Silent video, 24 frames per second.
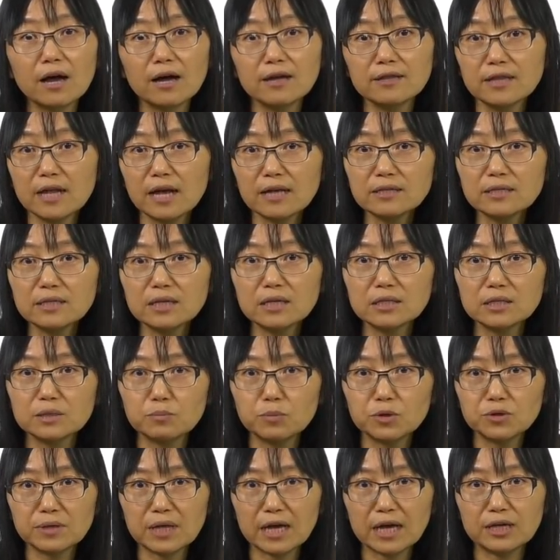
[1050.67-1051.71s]
A nonsense
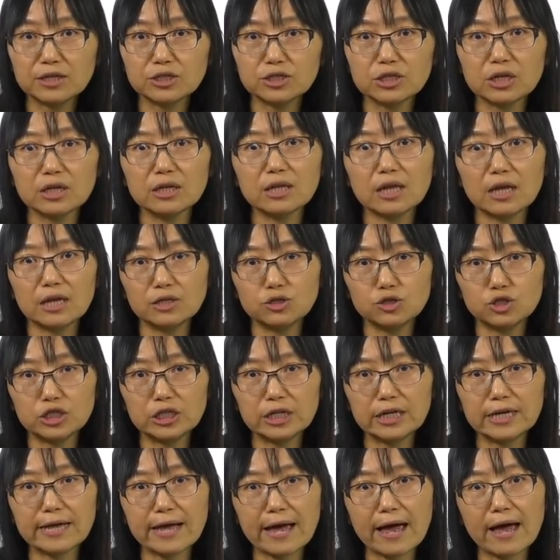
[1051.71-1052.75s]
mutation in
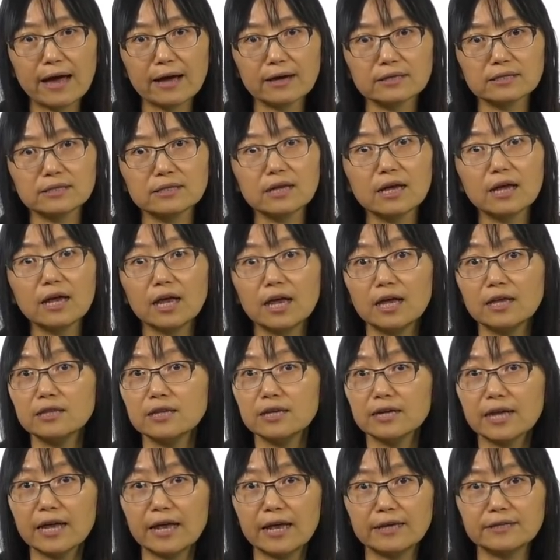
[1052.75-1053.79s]
gene X
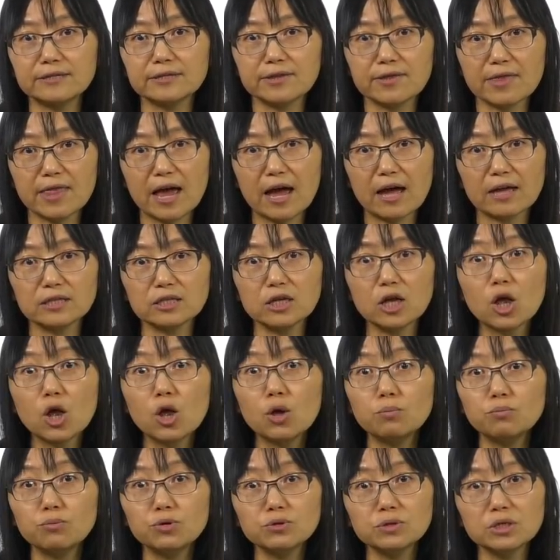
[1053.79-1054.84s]
indicates that
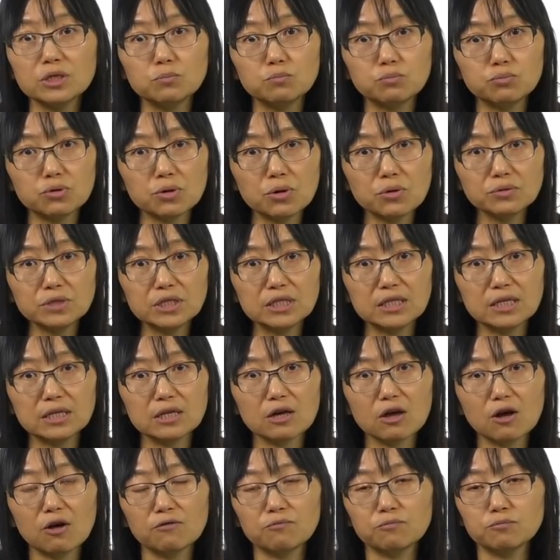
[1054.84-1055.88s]
mutant
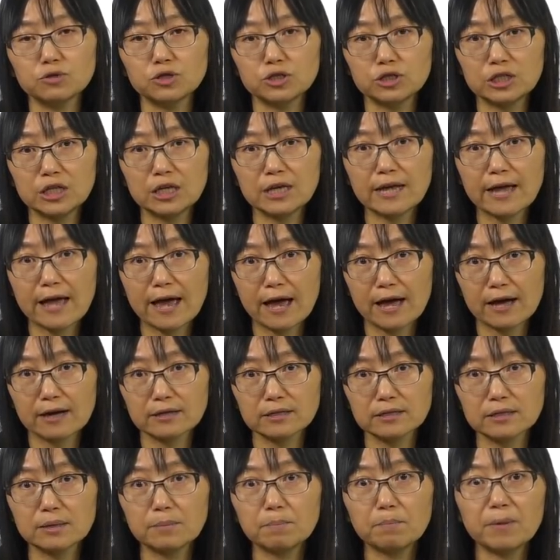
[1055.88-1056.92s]
protein of gene
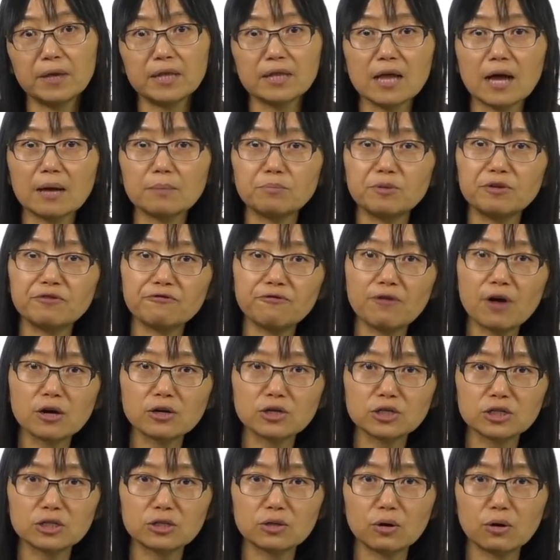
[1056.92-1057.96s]
X may not be
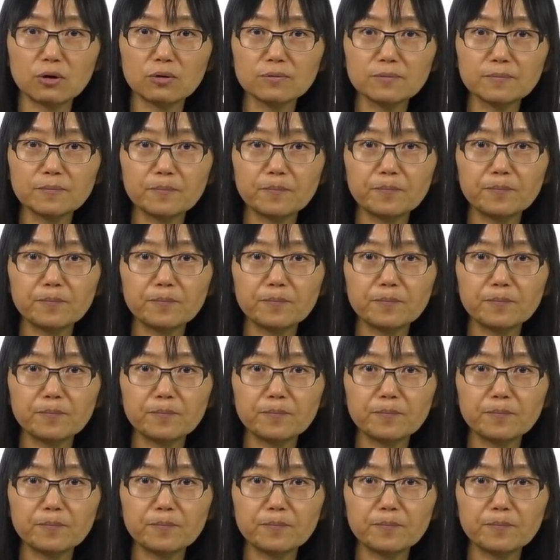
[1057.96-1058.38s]
functional.